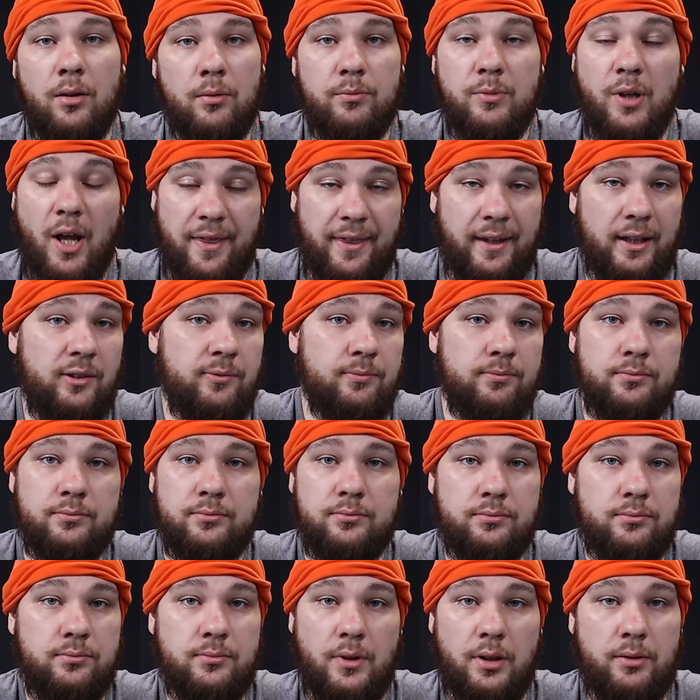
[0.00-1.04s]
Nothing.
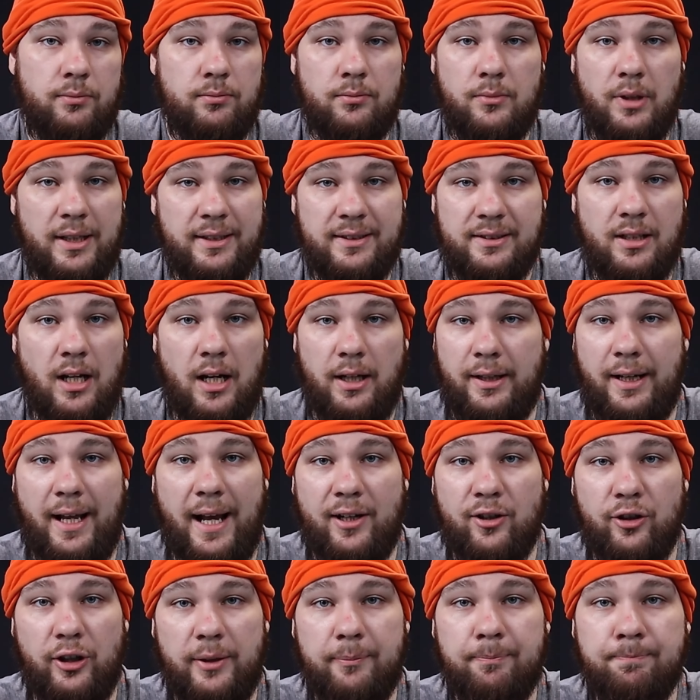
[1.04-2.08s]
It's not an
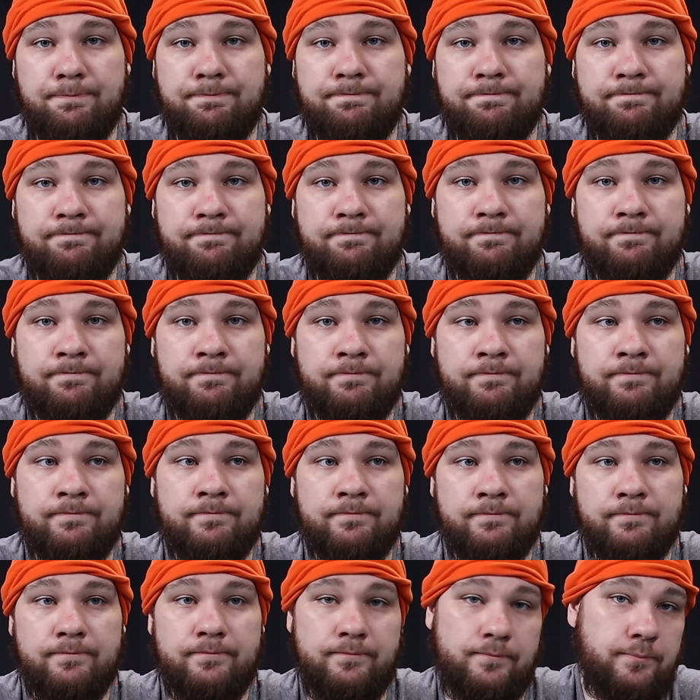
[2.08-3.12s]
acronym.
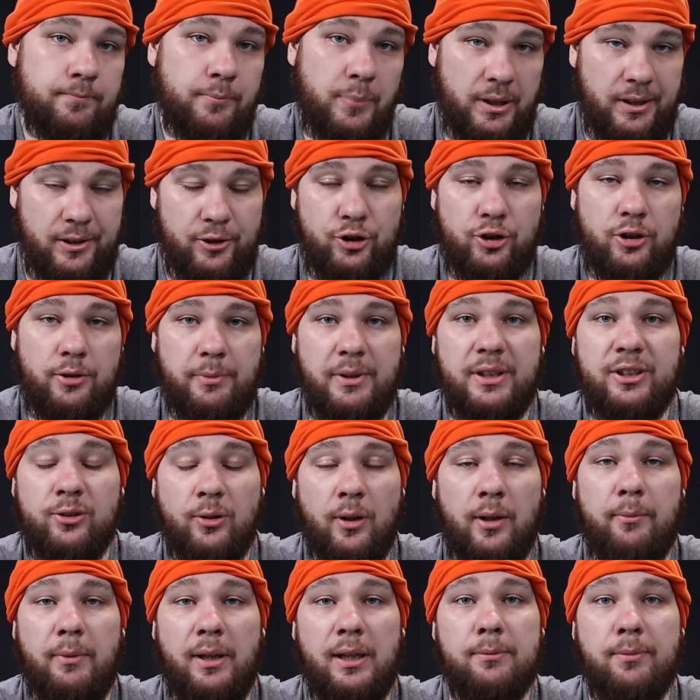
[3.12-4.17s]
But it should be,
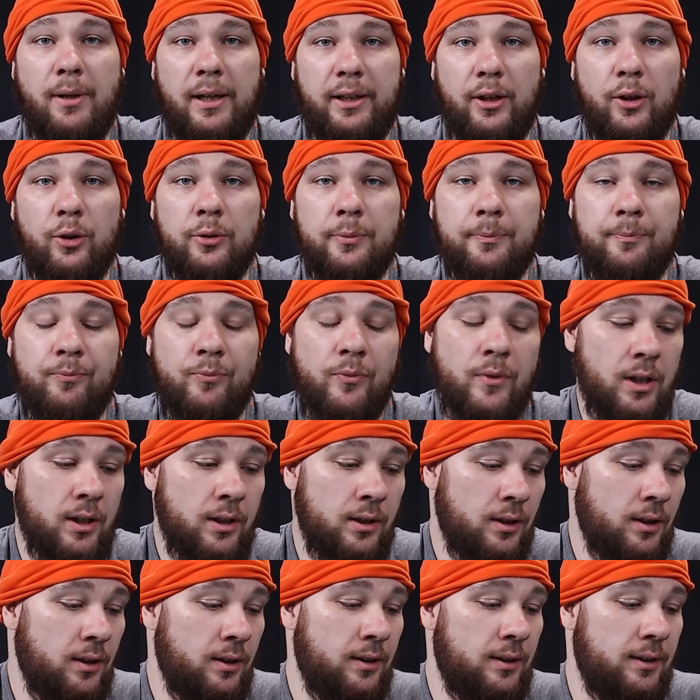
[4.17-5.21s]
so I made my own.
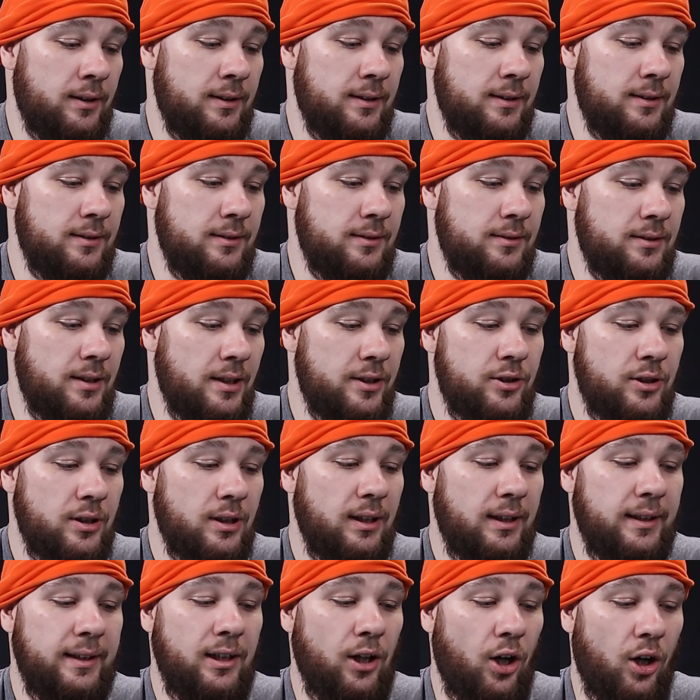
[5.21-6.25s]

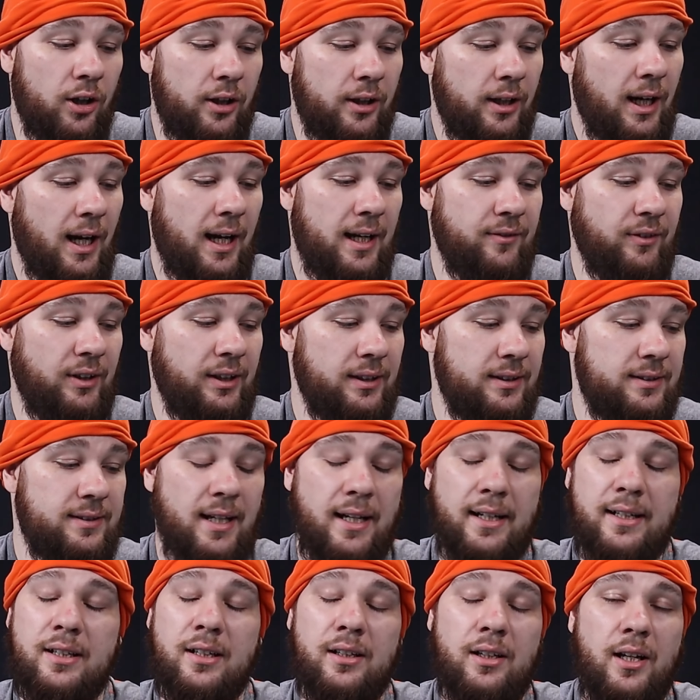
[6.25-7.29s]
Digitally archiving
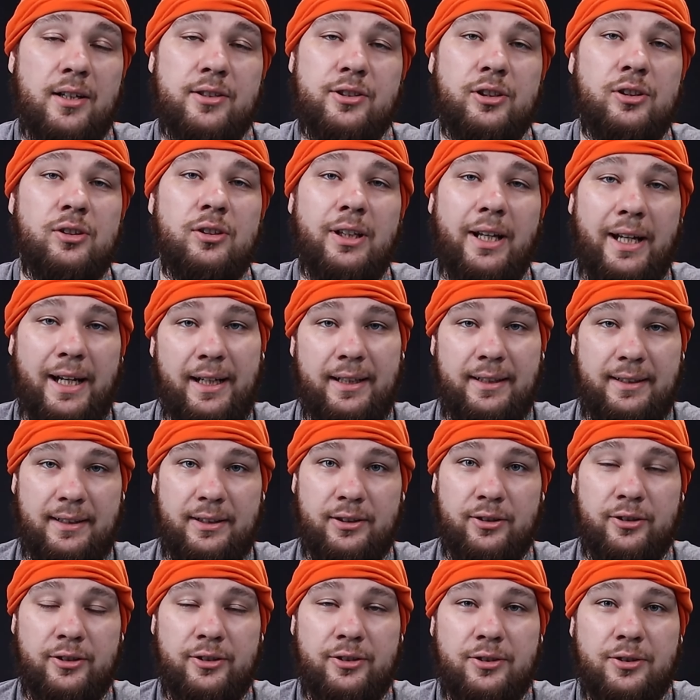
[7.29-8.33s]
technological
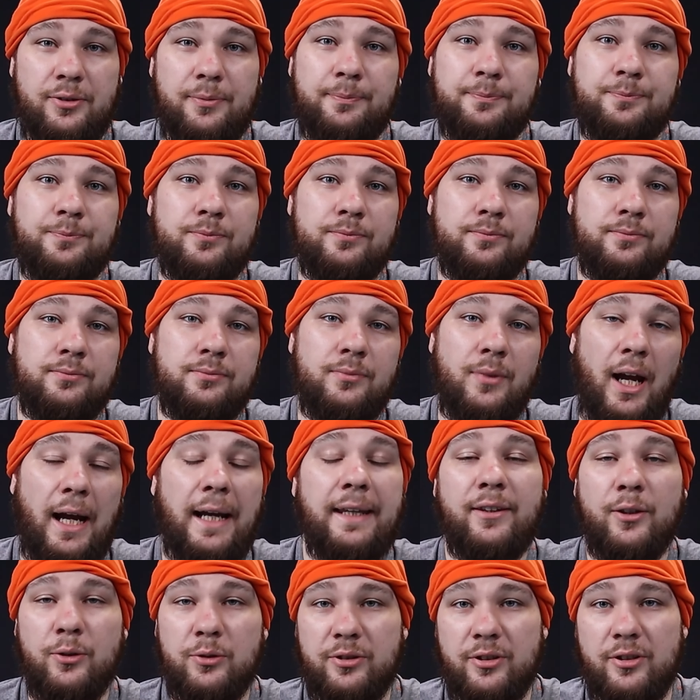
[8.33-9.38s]
anteaters.
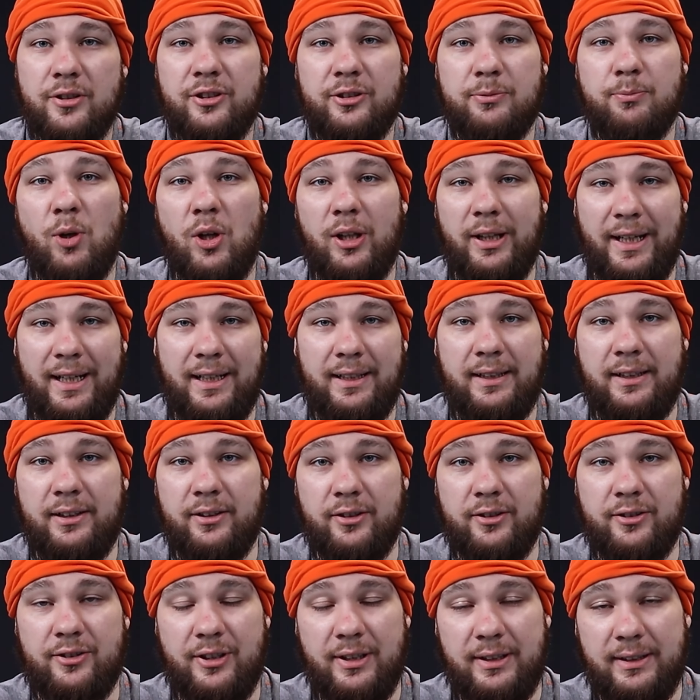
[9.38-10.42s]
And those are the small
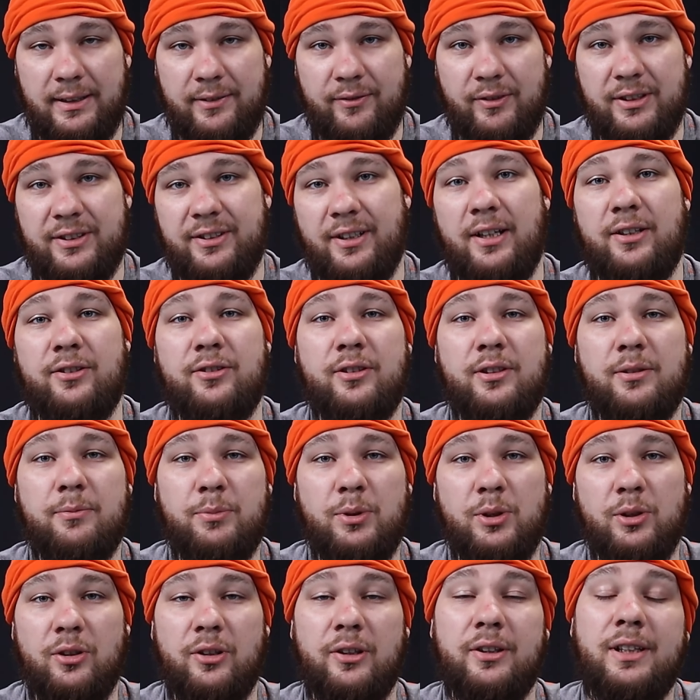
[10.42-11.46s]
anteaters that live inside your
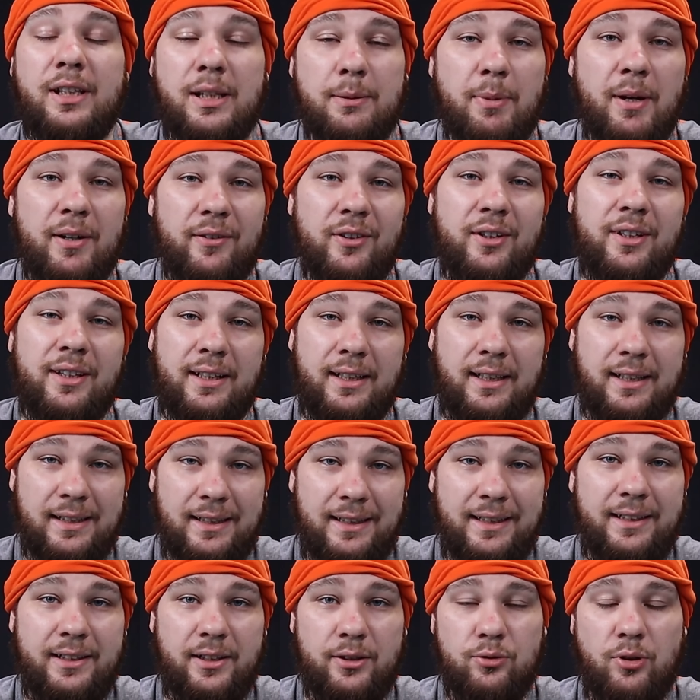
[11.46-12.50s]
computer and keep everything
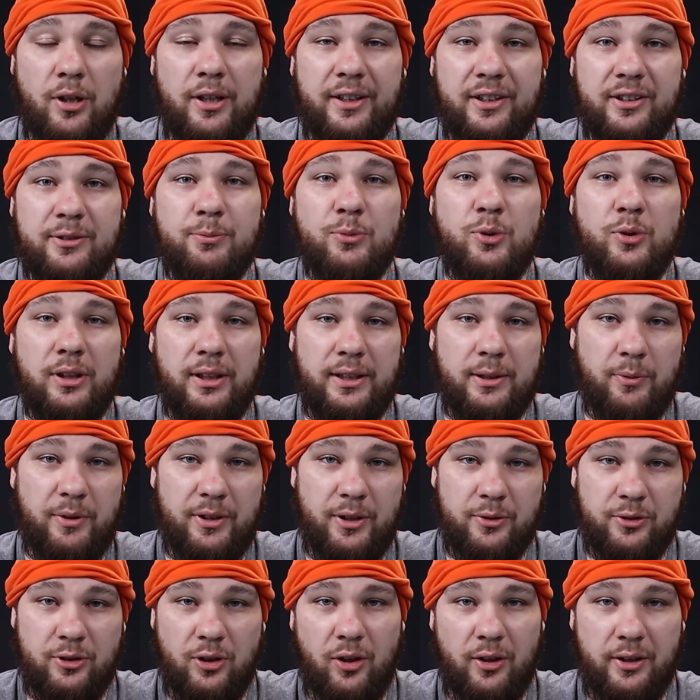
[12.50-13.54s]
clean and running smoothly with
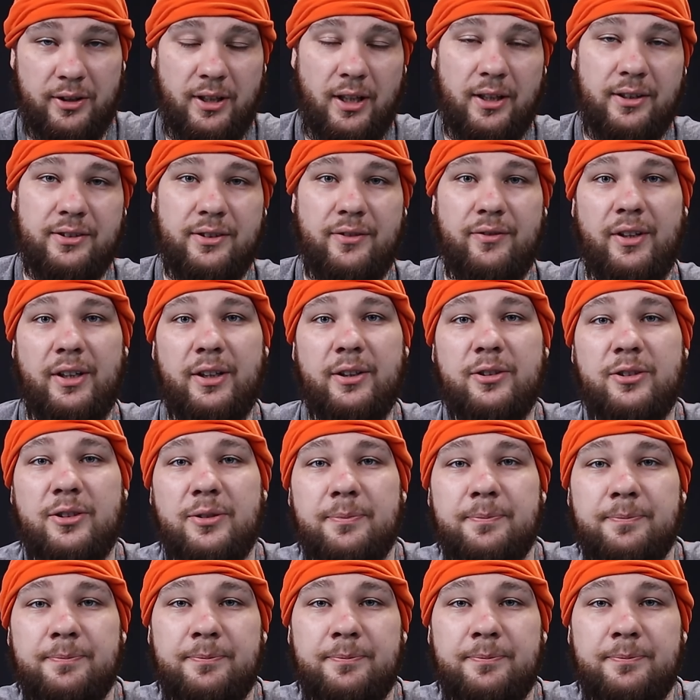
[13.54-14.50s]
those long tongues of theirs.